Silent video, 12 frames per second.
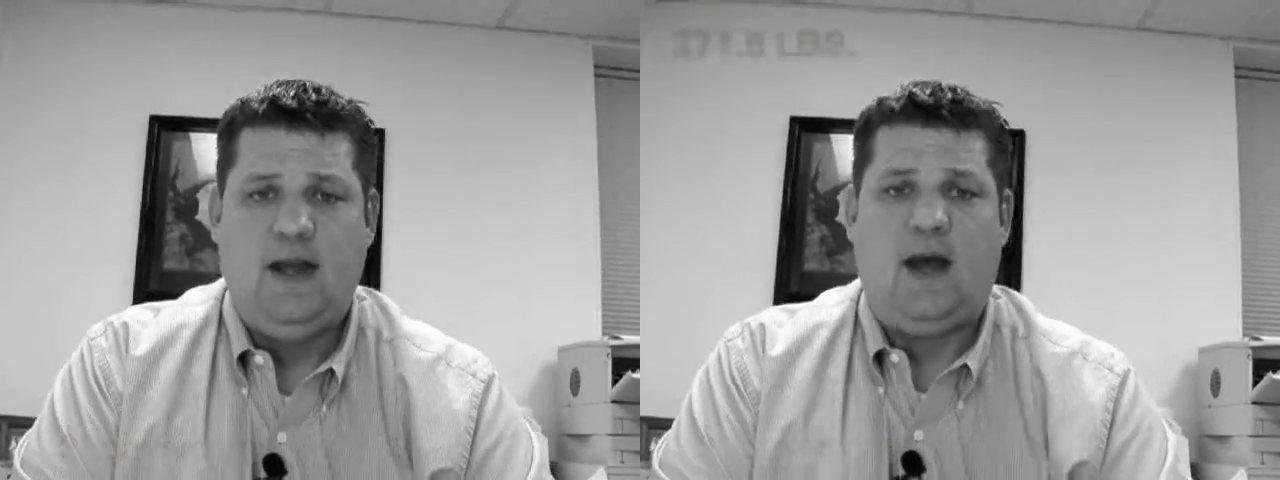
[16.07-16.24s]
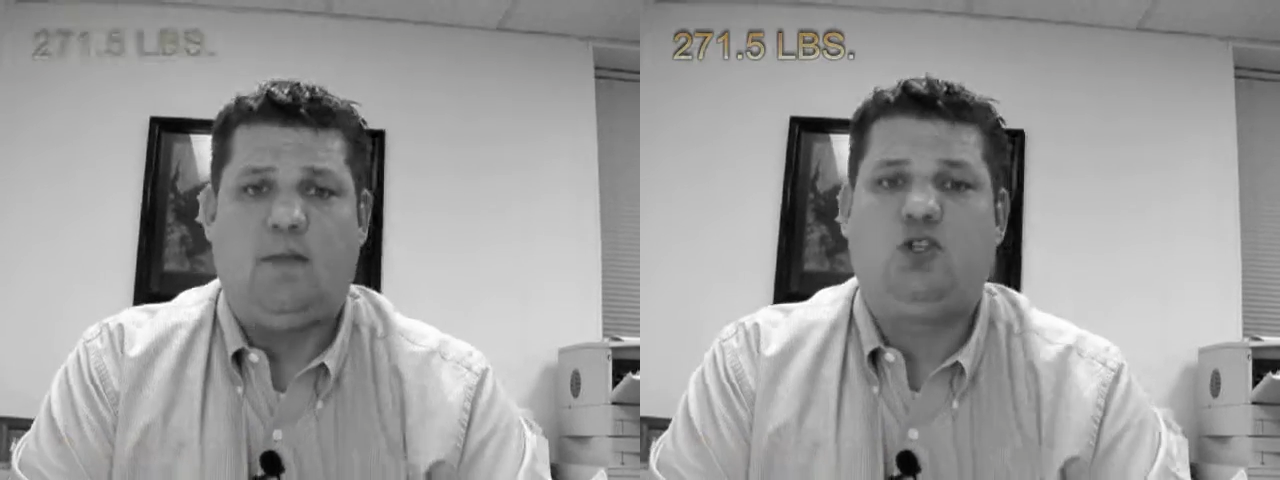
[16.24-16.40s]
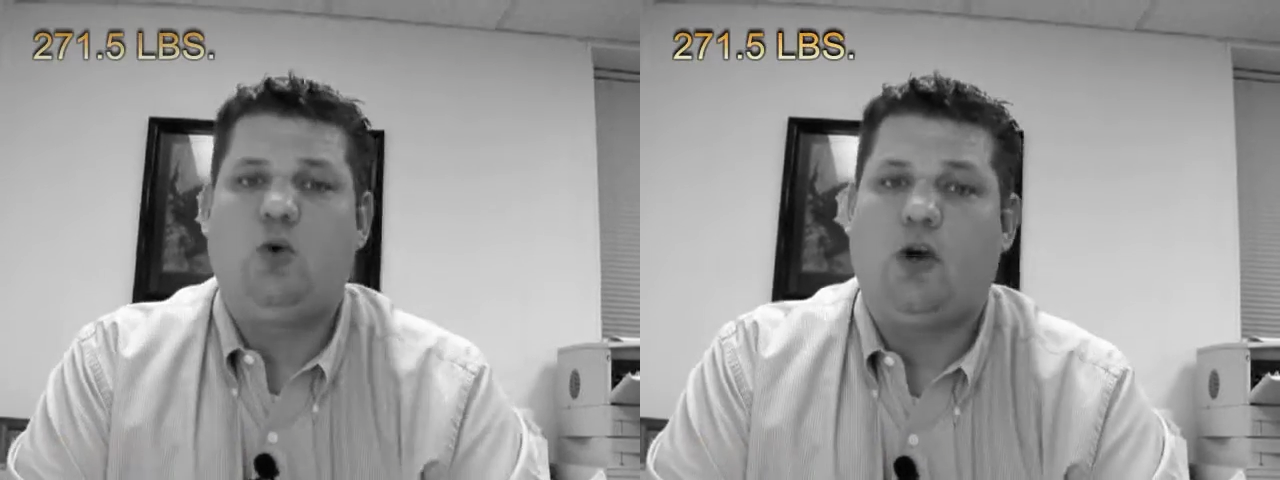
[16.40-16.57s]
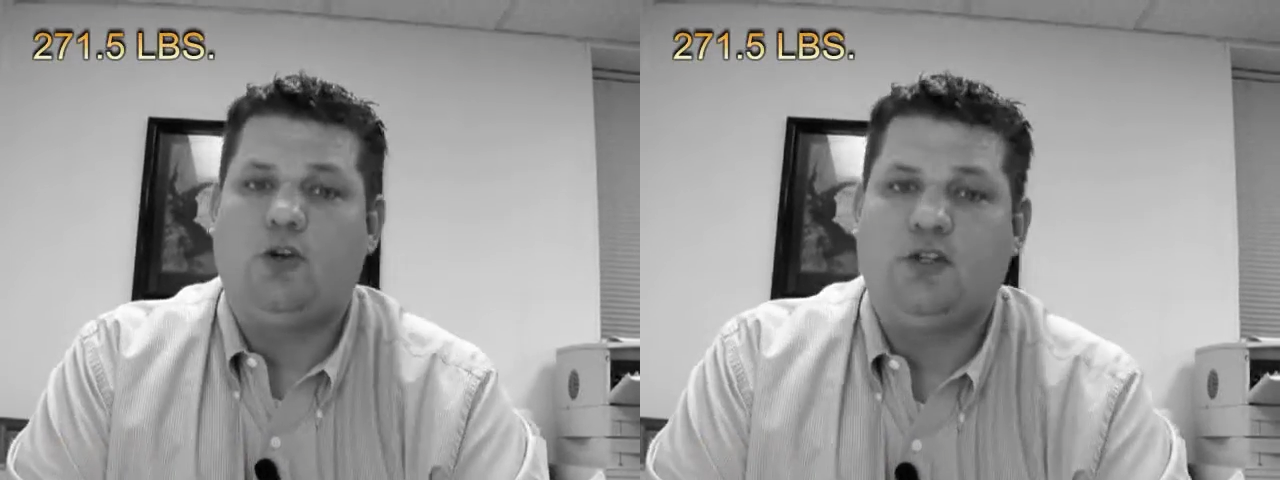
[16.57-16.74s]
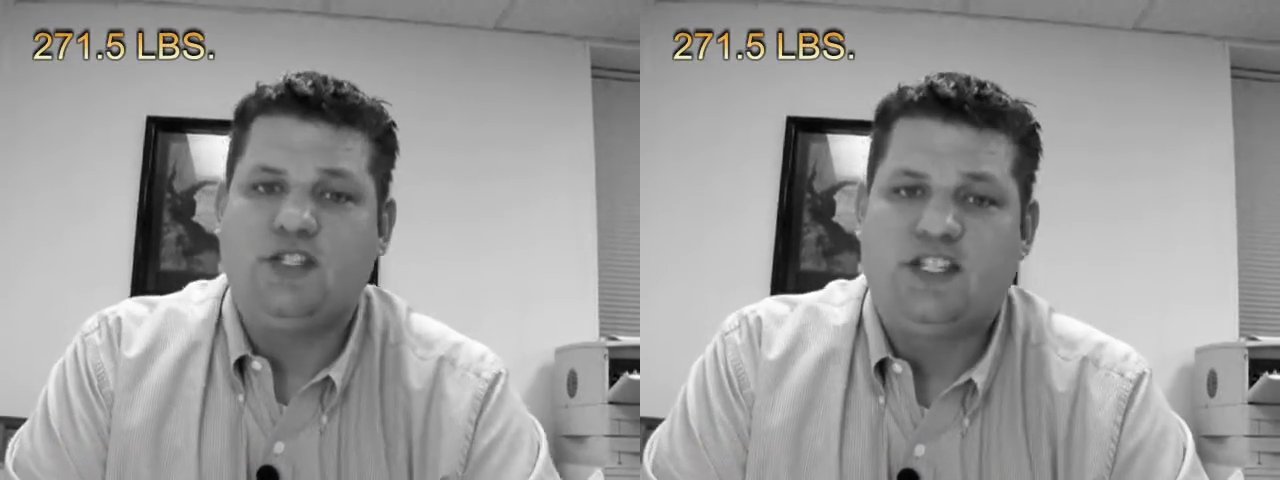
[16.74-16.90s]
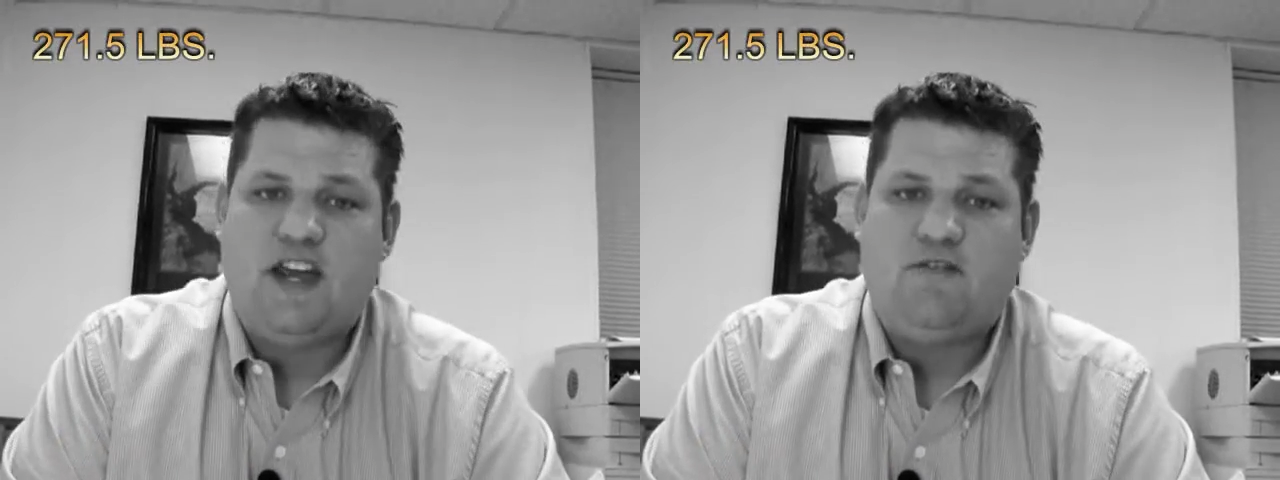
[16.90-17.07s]
I'm
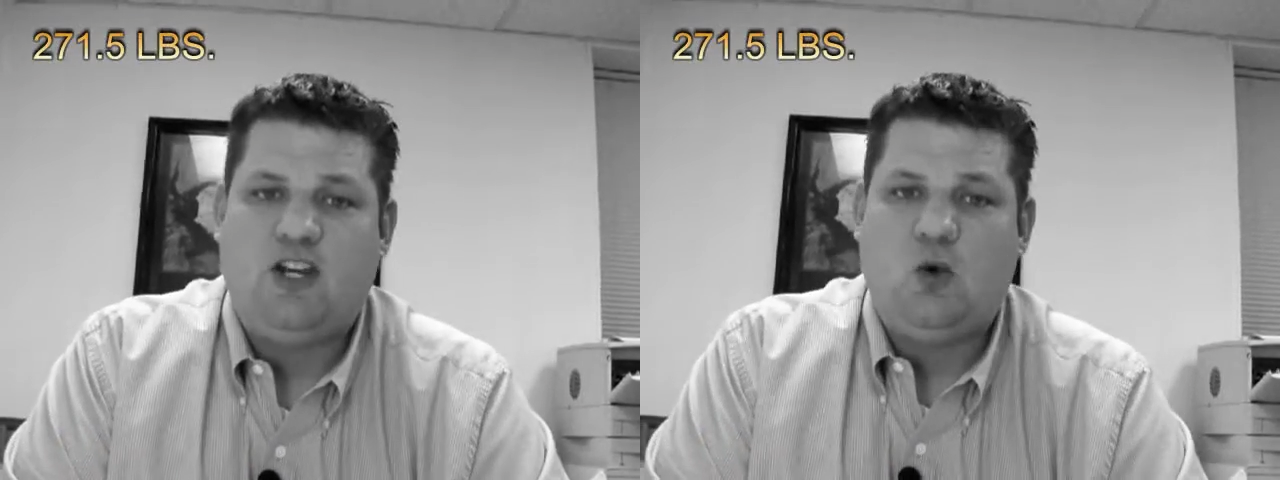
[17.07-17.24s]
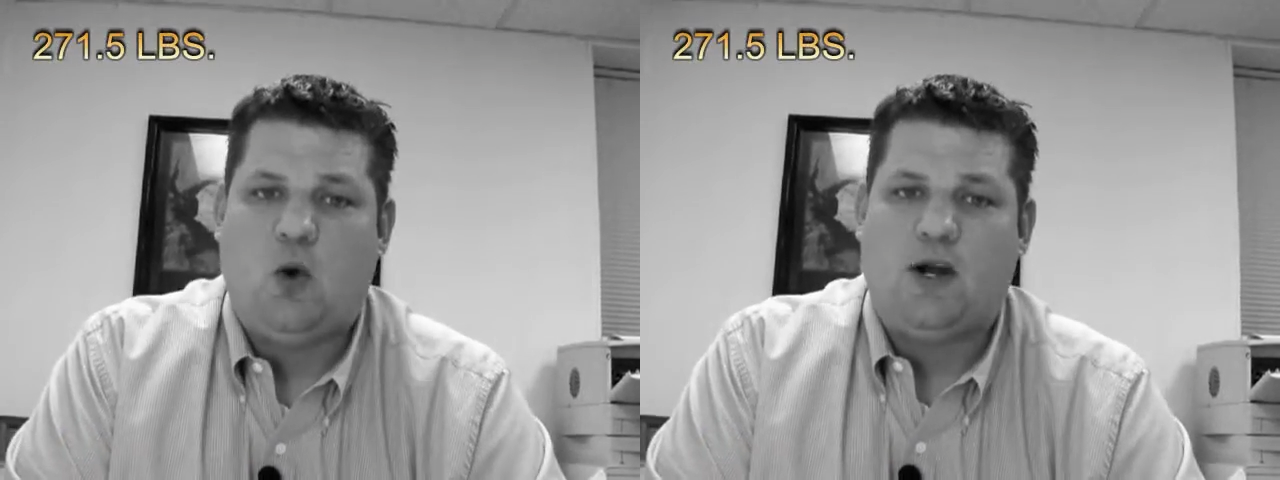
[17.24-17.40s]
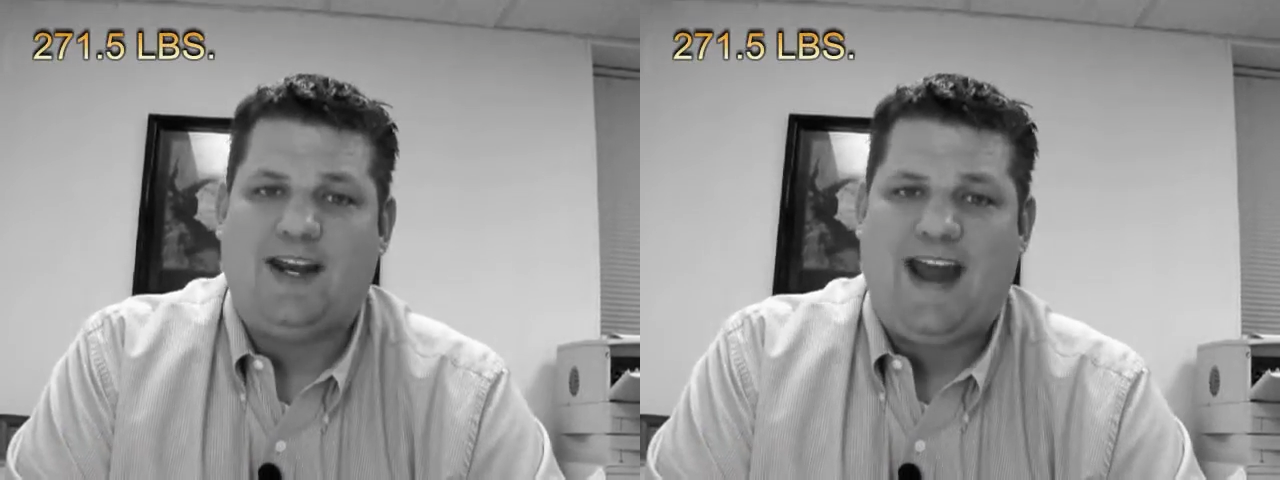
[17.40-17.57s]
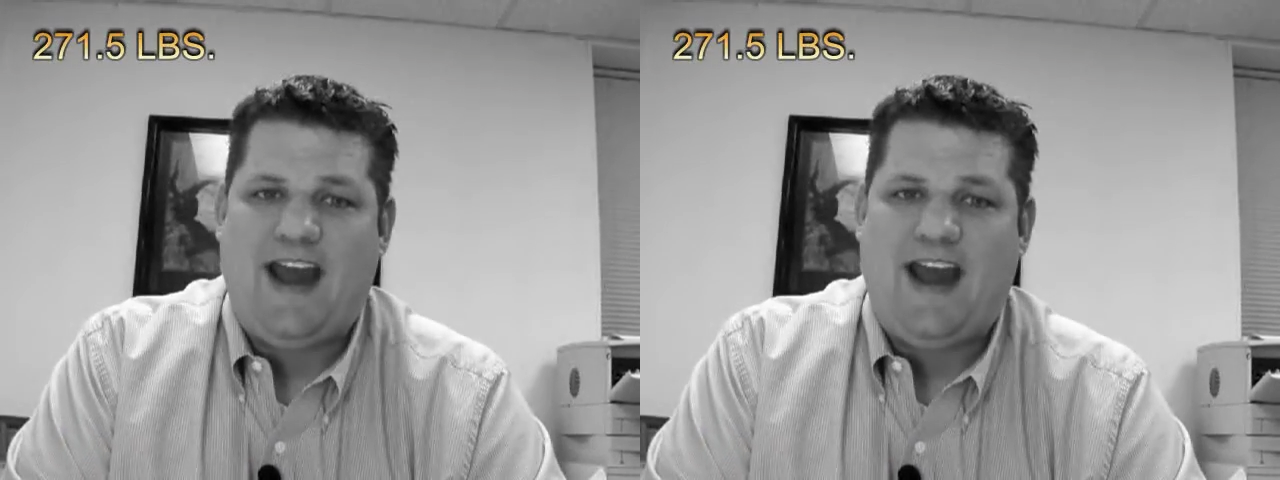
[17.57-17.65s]
271 and a